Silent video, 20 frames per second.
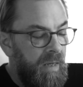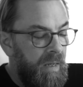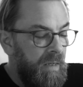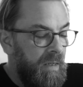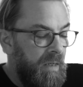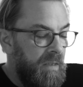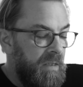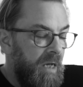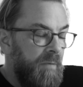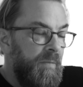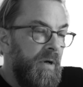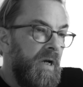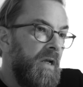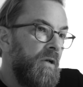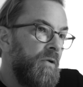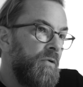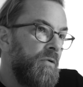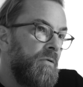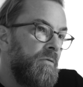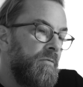The same I can
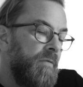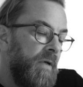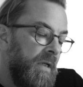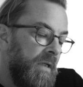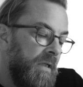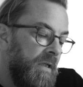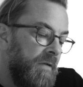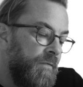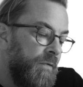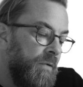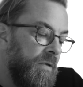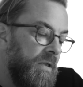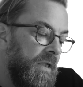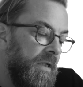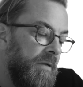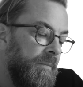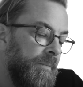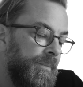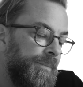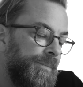do with the Fuji.
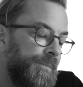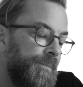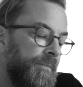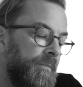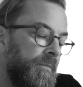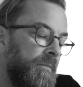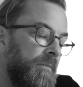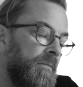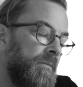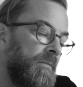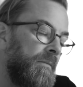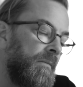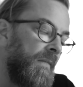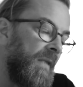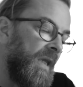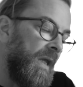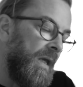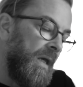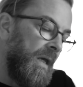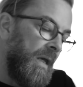
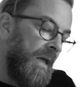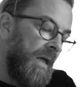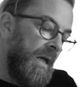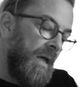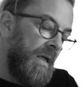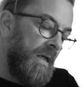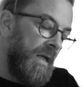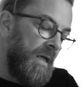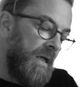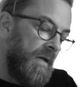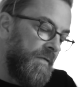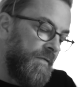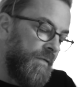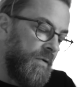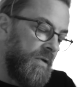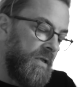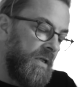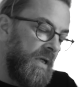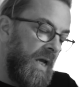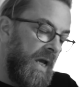And then the
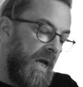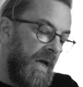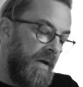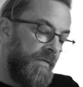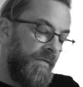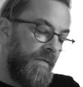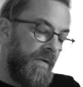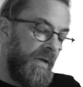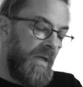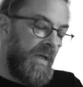Fuji have